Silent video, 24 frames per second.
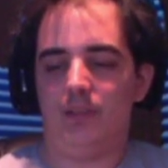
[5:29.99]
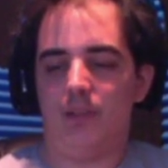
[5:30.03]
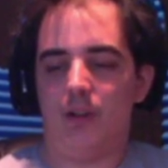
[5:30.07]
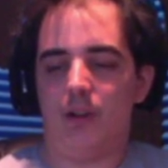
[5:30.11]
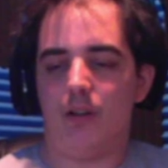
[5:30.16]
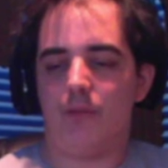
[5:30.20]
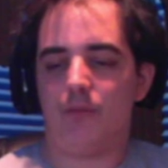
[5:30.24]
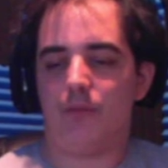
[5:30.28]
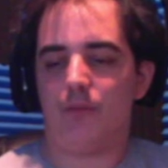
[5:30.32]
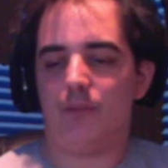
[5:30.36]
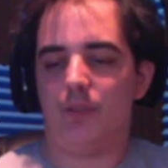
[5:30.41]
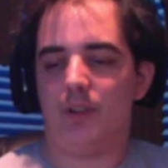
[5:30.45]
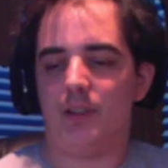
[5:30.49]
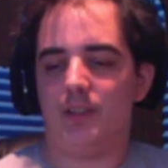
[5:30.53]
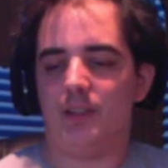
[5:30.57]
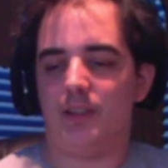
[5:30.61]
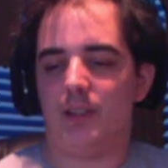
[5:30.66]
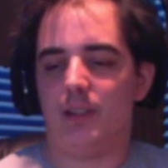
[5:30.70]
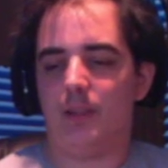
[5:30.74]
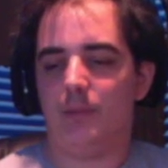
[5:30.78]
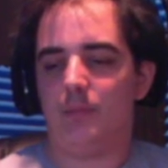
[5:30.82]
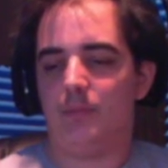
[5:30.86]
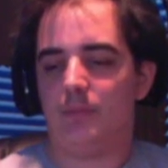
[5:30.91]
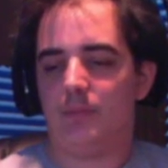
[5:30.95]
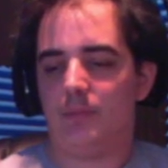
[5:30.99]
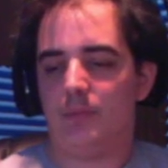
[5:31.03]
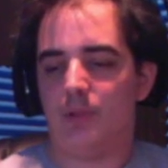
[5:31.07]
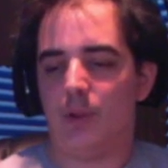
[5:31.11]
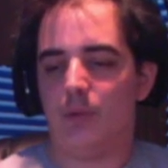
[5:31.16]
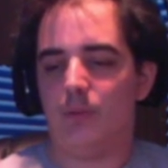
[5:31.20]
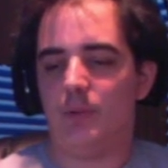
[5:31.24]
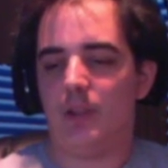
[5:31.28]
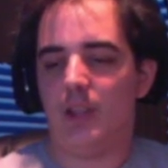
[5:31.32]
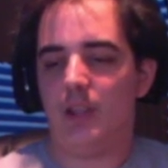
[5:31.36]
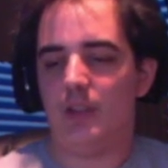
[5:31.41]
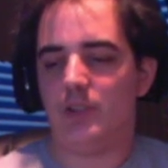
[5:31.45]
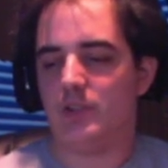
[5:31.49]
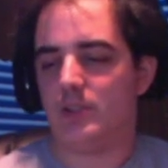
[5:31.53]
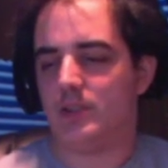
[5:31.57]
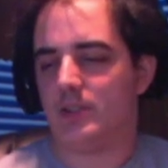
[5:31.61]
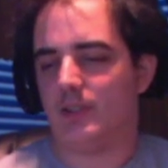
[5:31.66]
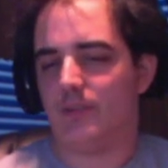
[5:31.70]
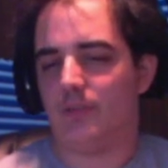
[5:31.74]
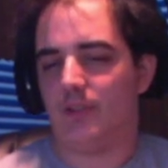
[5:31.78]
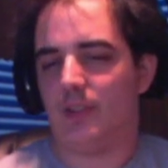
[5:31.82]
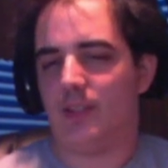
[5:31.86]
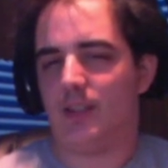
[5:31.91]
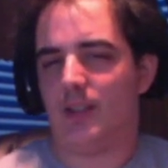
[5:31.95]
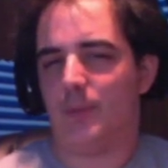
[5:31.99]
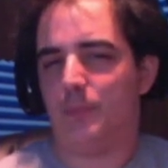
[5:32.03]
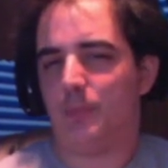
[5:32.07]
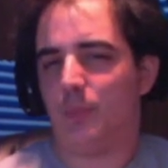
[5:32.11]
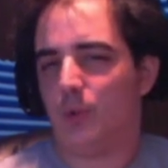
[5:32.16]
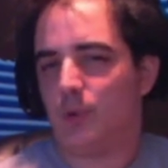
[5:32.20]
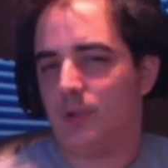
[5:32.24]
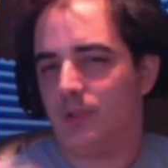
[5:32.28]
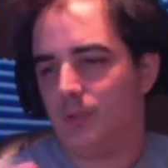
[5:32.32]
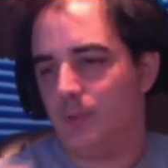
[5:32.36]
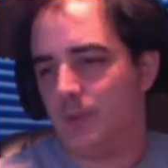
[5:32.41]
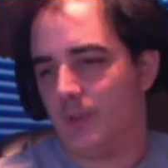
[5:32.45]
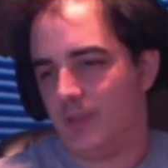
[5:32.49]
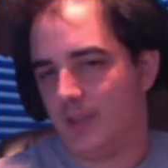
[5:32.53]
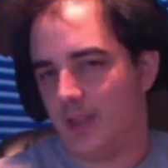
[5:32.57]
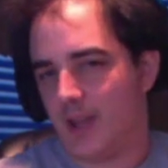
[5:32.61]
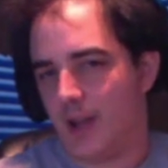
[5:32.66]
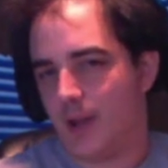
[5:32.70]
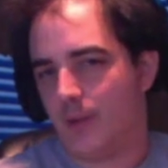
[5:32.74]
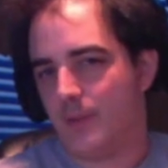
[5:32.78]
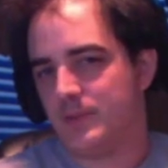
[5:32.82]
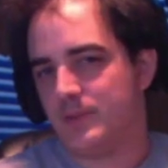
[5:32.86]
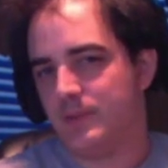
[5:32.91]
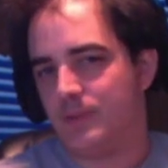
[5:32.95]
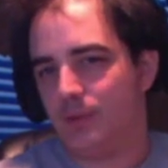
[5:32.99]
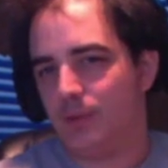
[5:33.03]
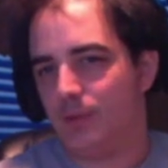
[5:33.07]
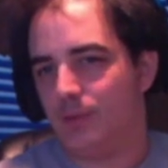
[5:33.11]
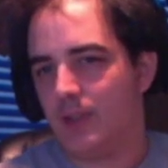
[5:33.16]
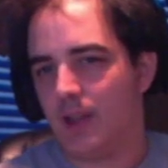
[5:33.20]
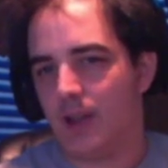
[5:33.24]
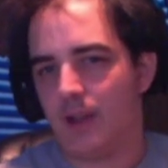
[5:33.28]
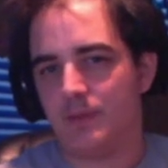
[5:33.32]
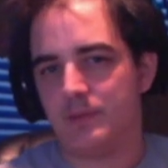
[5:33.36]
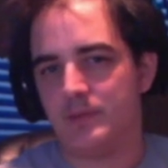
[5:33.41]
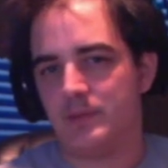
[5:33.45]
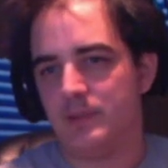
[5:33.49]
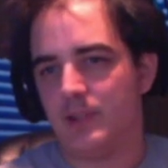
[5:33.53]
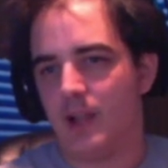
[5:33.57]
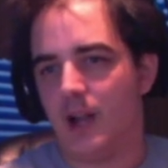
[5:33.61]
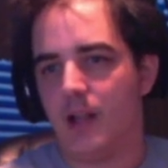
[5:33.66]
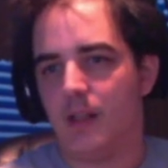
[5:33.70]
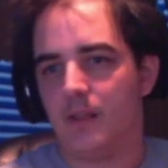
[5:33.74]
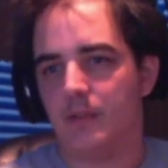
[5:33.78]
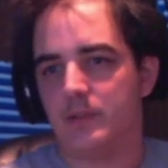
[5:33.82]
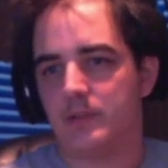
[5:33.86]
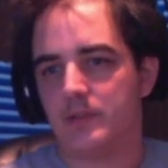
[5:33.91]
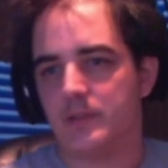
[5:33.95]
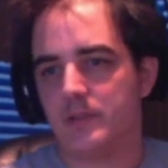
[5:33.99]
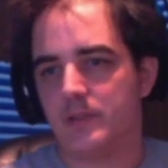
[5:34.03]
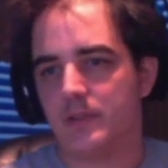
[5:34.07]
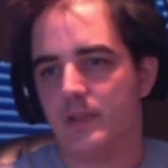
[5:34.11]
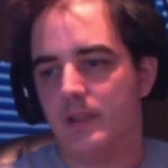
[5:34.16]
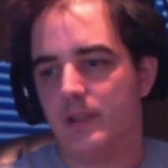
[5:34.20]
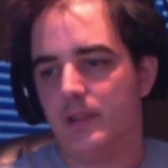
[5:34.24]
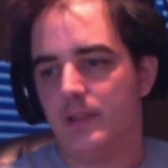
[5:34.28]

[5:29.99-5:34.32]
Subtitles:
offering them donations of like upward to $1,000,